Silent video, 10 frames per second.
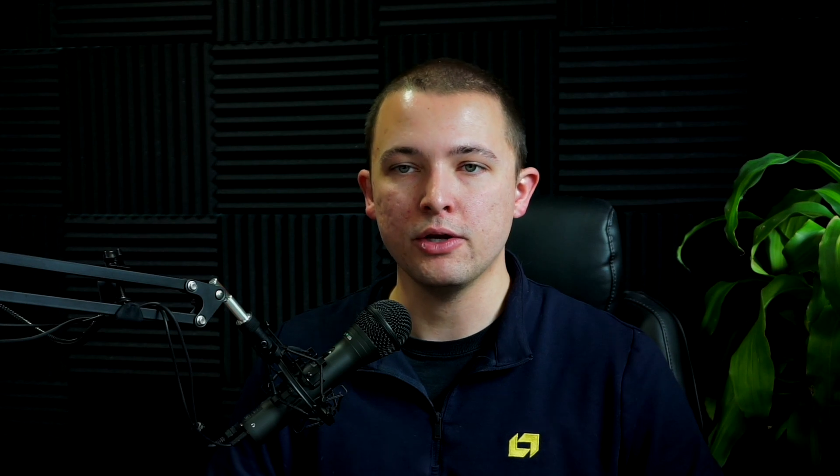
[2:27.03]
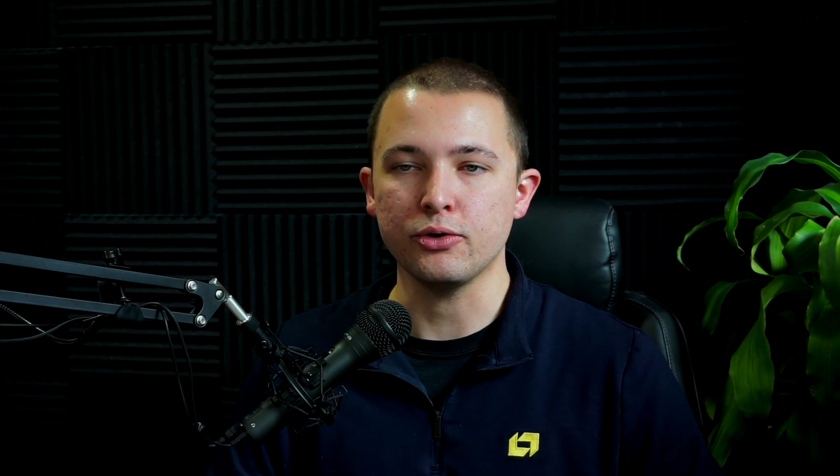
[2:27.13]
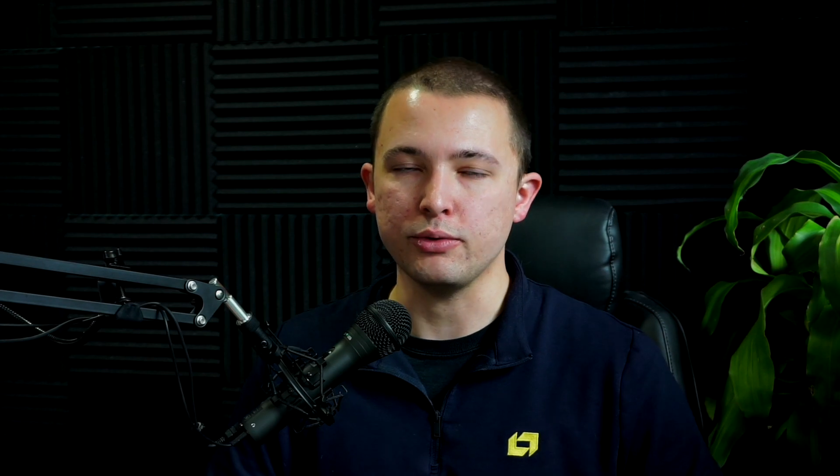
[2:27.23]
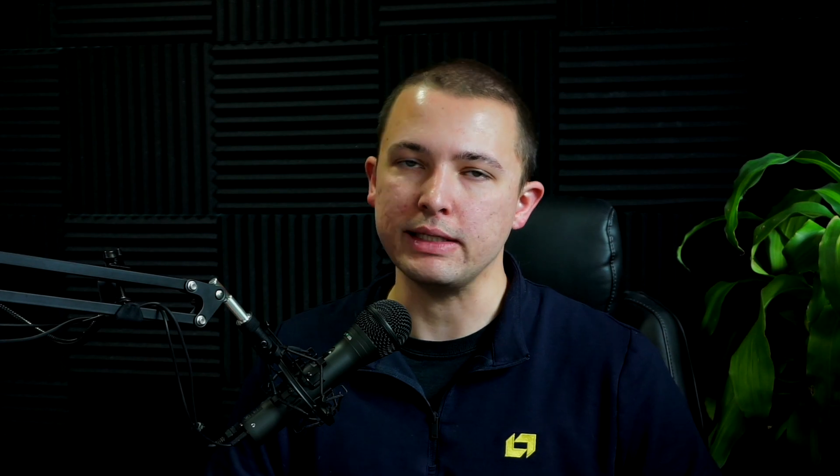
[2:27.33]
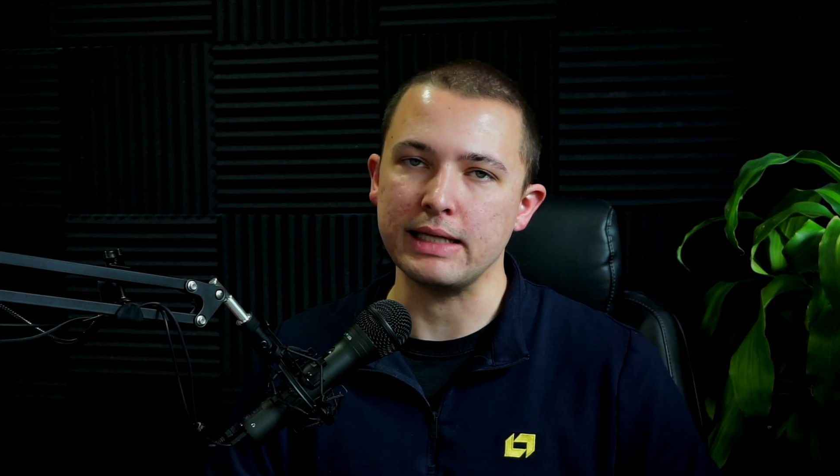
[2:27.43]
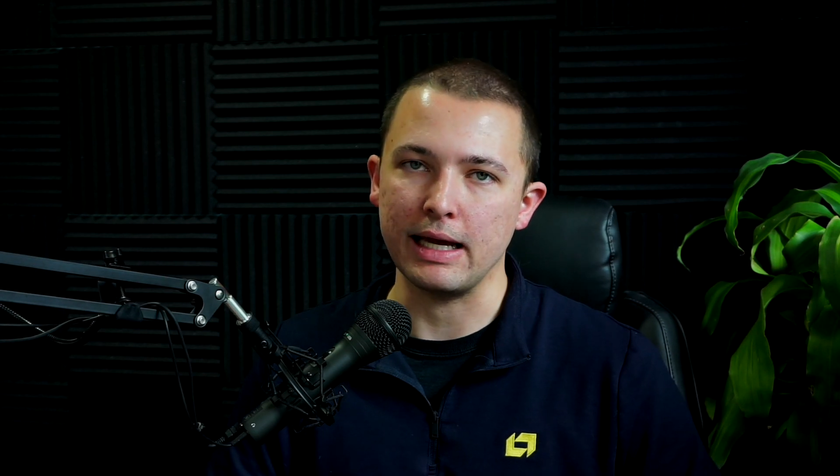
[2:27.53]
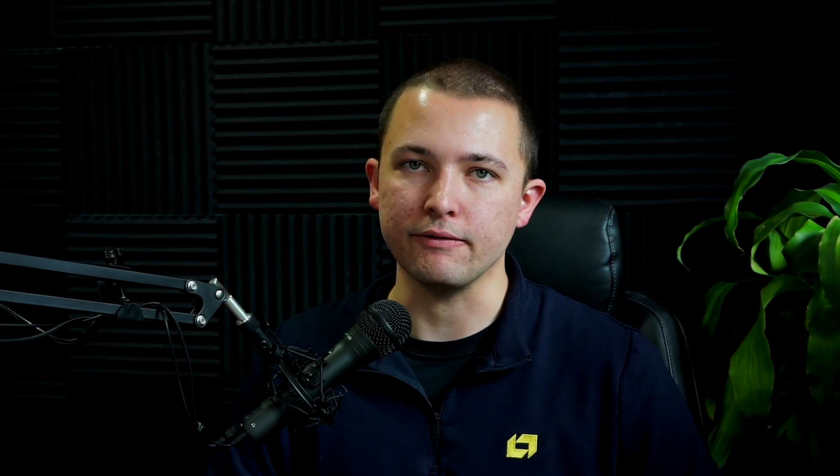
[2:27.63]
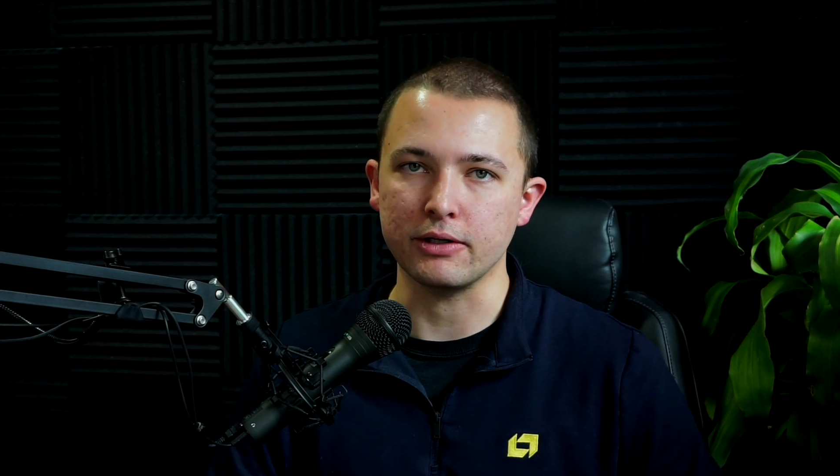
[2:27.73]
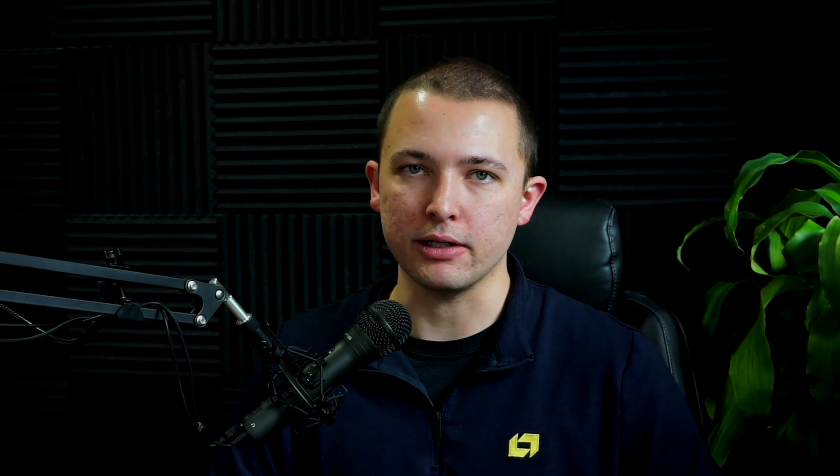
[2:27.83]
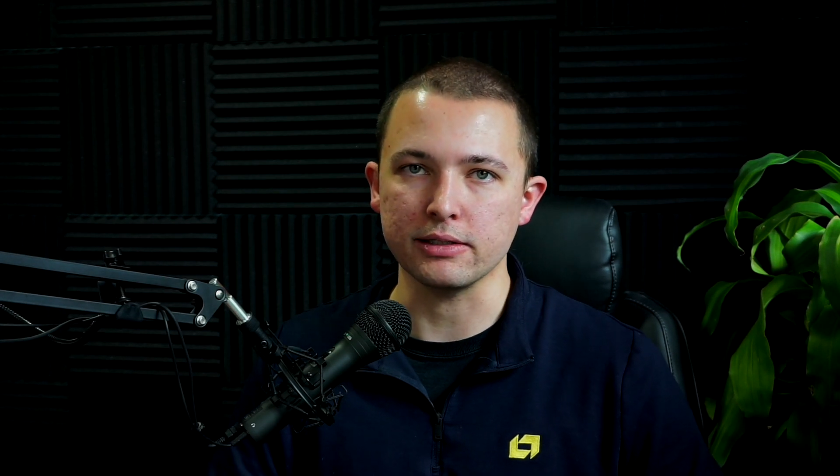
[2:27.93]
you need to have
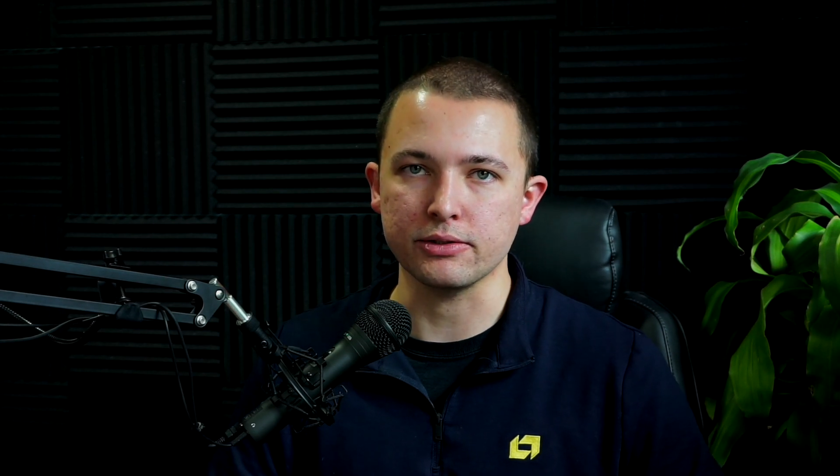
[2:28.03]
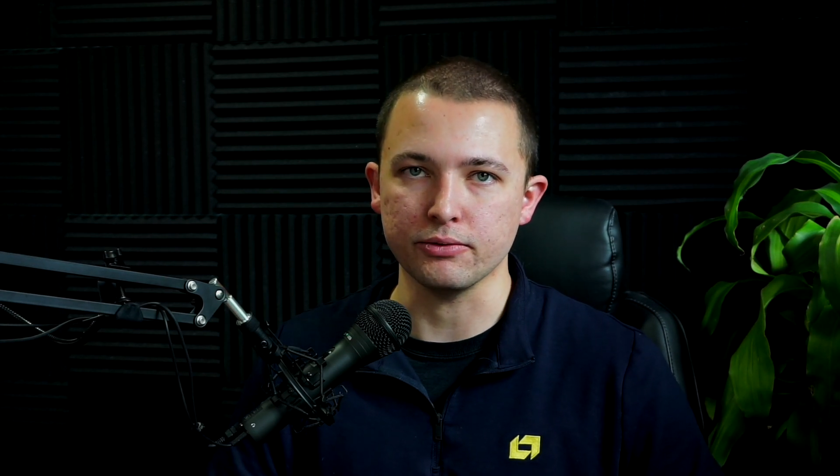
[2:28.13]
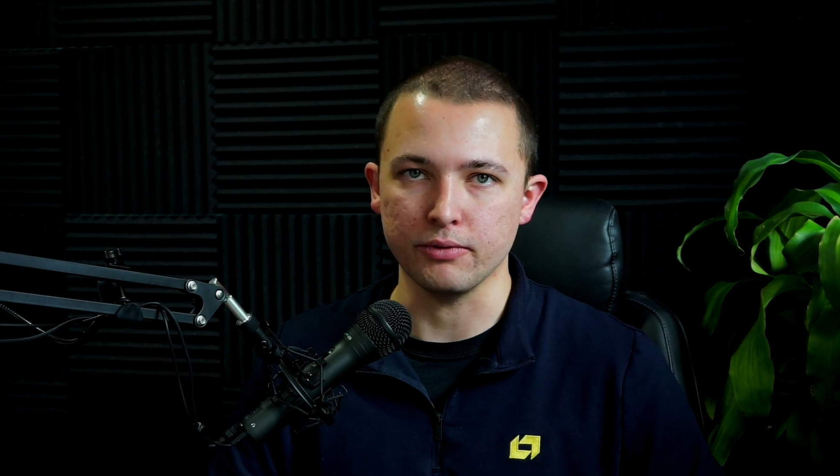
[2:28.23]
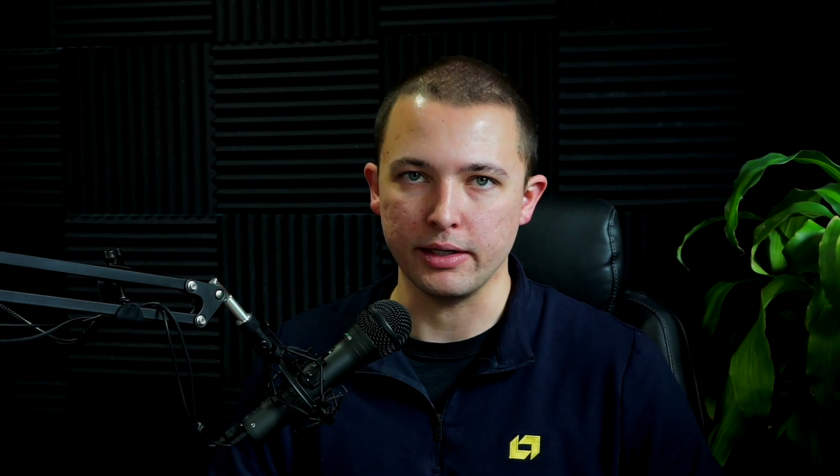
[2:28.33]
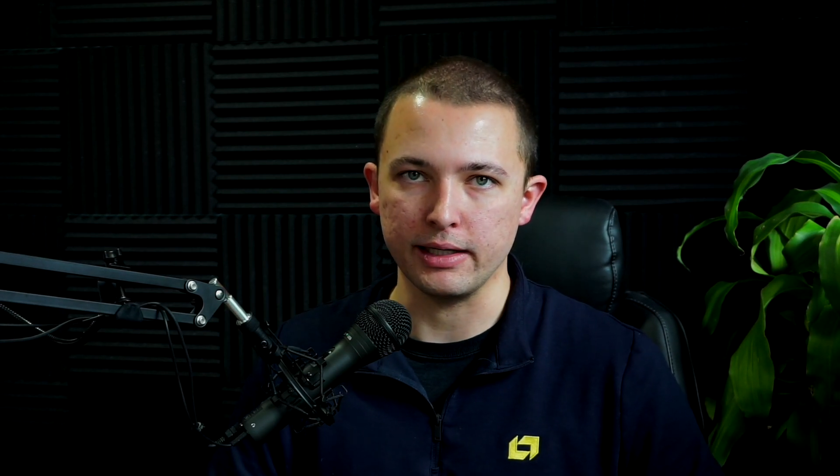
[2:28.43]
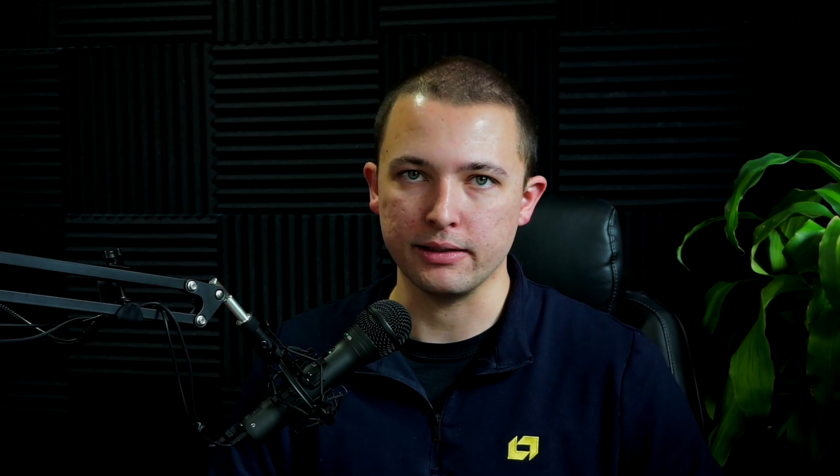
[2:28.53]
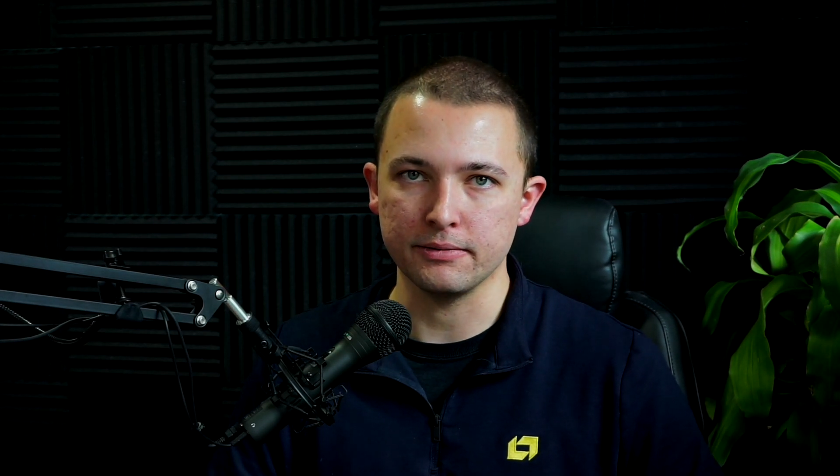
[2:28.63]
a cluster running.